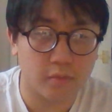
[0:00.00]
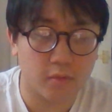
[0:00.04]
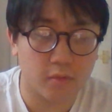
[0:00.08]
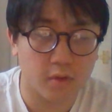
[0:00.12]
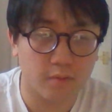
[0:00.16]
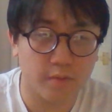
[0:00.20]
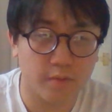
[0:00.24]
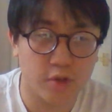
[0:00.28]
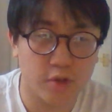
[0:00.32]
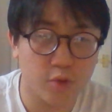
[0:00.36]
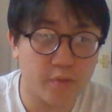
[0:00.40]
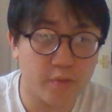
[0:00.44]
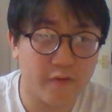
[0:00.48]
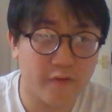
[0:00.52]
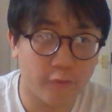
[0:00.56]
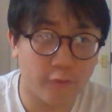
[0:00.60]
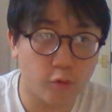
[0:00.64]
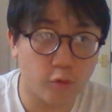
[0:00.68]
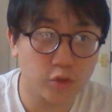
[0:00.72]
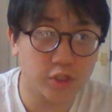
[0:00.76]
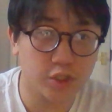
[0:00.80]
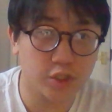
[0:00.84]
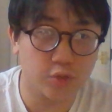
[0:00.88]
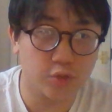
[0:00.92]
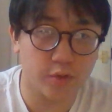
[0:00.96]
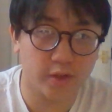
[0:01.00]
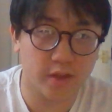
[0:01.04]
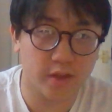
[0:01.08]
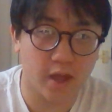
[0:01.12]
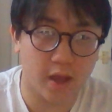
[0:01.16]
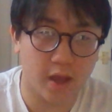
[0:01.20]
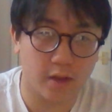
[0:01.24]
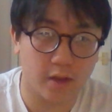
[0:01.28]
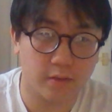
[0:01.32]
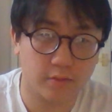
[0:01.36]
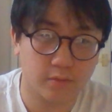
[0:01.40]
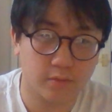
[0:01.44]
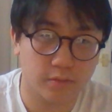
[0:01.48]
But you'll be 40 doing
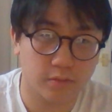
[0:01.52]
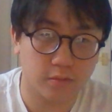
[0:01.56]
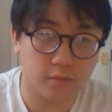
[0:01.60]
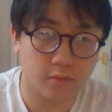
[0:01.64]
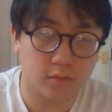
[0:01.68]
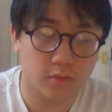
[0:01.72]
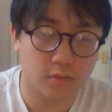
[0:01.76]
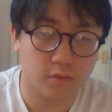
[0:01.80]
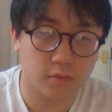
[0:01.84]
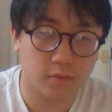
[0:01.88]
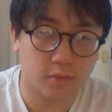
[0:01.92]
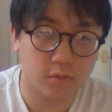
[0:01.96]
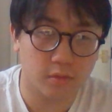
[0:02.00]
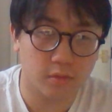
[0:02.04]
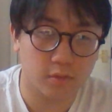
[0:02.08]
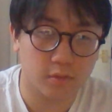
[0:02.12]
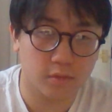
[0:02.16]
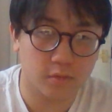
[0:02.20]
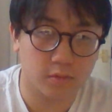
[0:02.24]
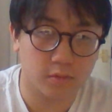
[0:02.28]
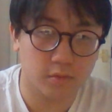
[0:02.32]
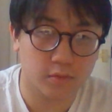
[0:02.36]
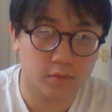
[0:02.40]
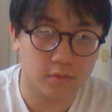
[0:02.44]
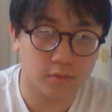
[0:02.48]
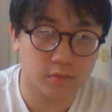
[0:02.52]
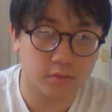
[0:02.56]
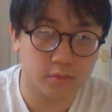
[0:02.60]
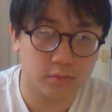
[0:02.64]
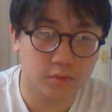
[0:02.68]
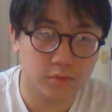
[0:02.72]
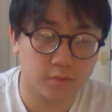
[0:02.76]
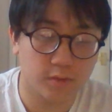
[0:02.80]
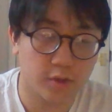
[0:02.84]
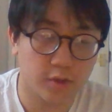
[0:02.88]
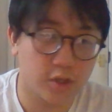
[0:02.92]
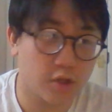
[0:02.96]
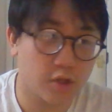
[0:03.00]
that.
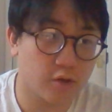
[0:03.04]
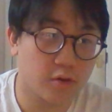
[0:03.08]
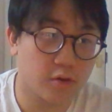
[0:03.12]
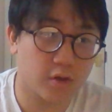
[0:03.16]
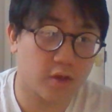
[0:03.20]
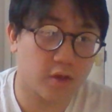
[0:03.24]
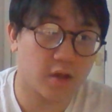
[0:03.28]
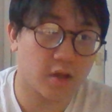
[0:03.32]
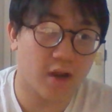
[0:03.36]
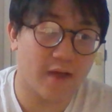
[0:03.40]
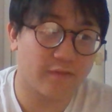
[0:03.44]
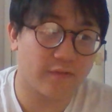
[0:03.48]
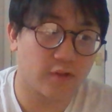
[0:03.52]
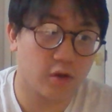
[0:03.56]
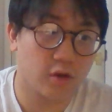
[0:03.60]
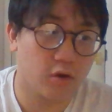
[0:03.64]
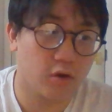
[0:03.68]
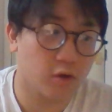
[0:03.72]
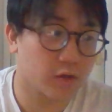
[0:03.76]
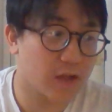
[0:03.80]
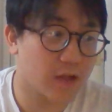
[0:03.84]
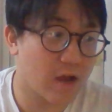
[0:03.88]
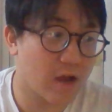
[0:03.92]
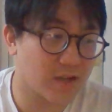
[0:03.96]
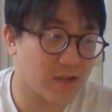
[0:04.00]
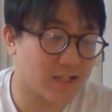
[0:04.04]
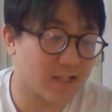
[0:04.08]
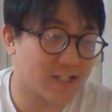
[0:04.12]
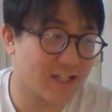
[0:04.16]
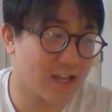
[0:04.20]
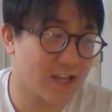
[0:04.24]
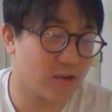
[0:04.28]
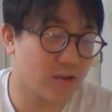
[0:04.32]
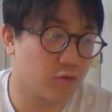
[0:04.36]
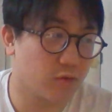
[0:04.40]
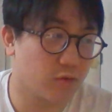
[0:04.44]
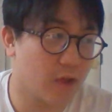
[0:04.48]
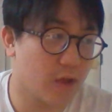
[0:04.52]
I mean, you're going to have to look down and
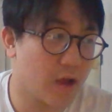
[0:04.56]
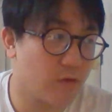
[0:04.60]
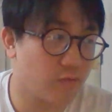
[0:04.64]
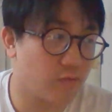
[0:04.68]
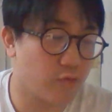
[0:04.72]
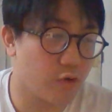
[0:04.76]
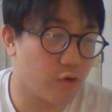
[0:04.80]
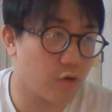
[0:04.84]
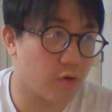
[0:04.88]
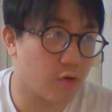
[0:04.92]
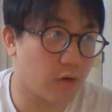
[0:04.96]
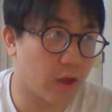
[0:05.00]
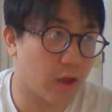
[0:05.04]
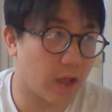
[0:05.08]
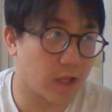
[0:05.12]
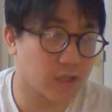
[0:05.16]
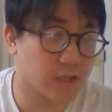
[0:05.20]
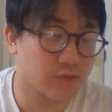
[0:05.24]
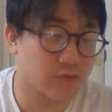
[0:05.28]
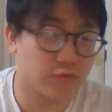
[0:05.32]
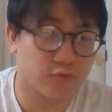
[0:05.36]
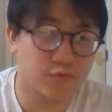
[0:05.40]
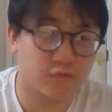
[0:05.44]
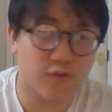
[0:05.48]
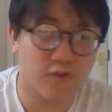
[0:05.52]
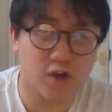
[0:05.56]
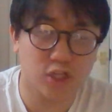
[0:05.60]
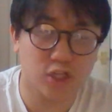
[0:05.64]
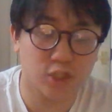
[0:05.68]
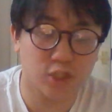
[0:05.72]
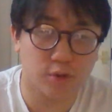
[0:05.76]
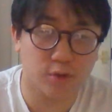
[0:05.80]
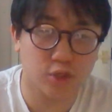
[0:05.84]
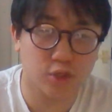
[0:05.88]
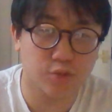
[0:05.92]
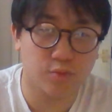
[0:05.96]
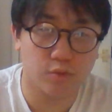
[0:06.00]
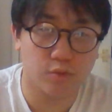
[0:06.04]
settle down real, like, as fast as
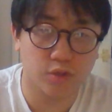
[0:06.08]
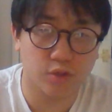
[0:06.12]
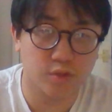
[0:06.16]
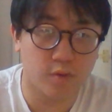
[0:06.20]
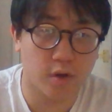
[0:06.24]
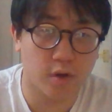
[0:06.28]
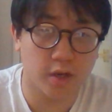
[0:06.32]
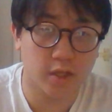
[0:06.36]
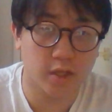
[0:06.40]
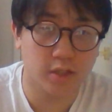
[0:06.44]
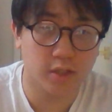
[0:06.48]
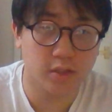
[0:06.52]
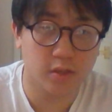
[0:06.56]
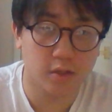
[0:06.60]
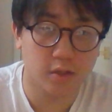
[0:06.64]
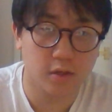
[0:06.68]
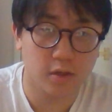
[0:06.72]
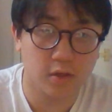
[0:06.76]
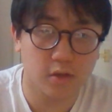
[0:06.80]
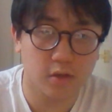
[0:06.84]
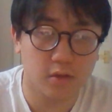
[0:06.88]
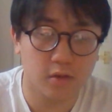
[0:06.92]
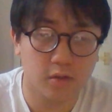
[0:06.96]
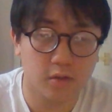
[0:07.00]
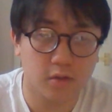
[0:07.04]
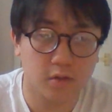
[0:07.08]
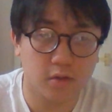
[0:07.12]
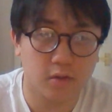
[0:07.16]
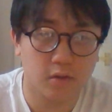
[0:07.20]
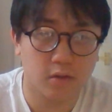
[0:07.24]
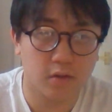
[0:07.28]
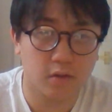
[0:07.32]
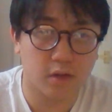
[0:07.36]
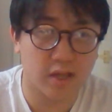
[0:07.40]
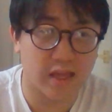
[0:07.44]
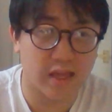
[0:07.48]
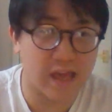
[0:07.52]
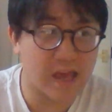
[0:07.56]
possible, to be honest.
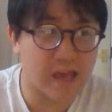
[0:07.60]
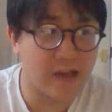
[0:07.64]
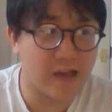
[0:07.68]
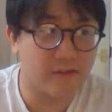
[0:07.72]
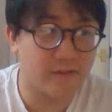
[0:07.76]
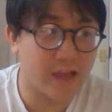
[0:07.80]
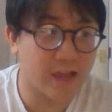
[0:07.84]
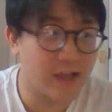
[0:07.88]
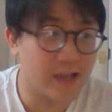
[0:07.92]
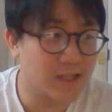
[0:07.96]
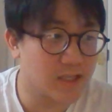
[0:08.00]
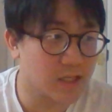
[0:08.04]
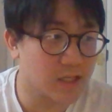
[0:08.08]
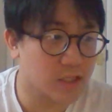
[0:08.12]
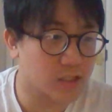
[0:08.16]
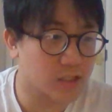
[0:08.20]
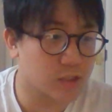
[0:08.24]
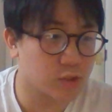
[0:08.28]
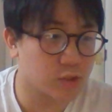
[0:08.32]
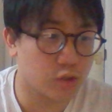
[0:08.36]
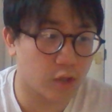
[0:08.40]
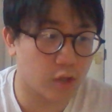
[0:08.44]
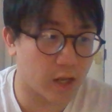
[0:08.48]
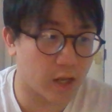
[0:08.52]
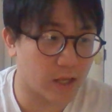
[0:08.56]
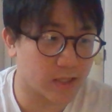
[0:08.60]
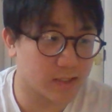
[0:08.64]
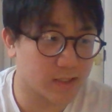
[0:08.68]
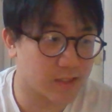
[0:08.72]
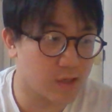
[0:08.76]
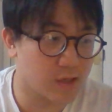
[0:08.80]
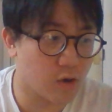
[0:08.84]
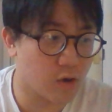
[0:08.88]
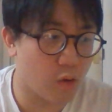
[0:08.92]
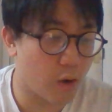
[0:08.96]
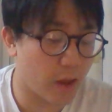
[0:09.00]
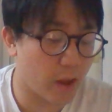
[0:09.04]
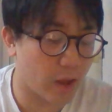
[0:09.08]
A year of dating is too, like,
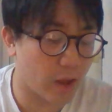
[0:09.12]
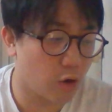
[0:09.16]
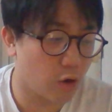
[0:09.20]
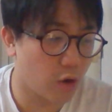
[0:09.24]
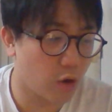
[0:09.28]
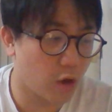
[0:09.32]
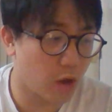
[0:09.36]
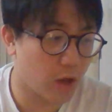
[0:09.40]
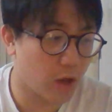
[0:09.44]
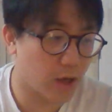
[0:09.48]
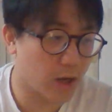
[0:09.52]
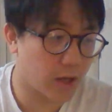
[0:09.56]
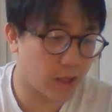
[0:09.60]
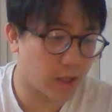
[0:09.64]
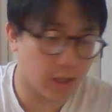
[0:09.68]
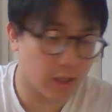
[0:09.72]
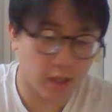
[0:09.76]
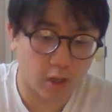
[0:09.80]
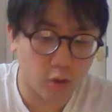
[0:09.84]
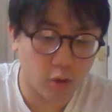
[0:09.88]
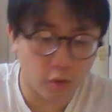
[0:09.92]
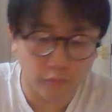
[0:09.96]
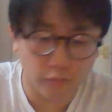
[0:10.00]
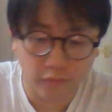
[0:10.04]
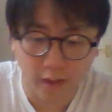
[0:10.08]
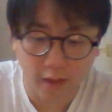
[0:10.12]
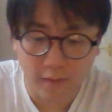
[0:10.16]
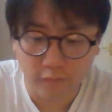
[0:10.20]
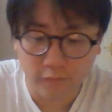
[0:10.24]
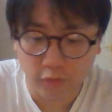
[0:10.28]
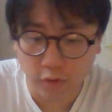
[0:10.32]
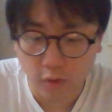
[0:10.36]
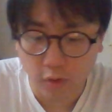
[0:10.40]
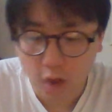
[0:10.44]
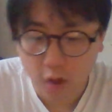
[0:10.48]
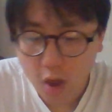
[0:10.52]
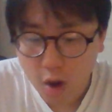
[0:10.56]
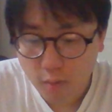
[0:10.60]
still like a lot of time
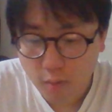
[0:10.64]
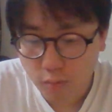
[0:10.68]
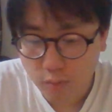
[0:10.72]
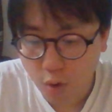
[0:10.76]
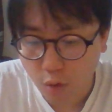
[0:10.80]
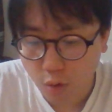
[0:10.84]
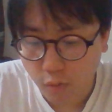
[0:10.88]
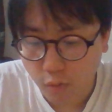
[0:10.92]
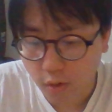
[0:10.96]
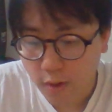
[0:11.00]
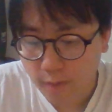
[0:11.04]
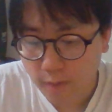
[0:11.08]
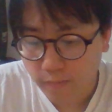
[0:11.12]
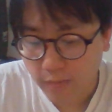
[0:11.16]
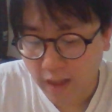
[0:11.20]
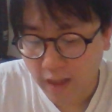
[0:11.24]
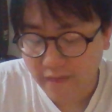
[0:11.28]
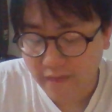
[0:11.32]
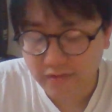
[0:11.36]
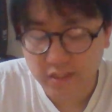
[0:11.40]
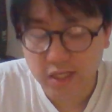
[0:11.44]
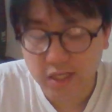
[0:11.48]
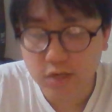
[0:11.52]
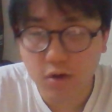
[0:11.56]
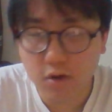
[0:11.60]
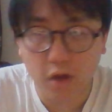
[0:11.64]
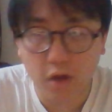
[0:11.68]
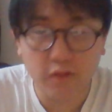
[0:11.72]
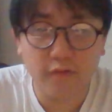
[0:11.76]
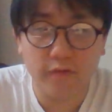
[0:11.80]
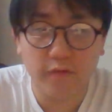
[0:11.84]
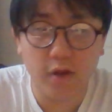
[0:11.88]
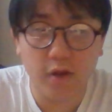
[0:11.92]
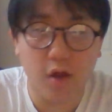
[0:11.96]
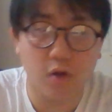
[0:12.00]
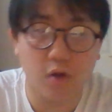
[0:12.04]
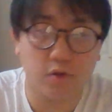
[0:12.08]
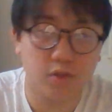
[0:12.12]
for you. Bro, I've seen your other
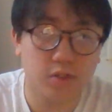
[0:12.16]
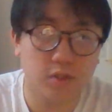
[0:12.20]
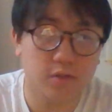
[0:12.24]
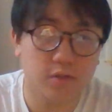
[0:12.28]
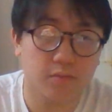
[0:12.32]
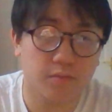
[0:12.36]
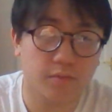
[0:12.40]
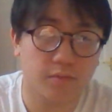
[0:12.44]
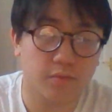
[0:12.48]
videos.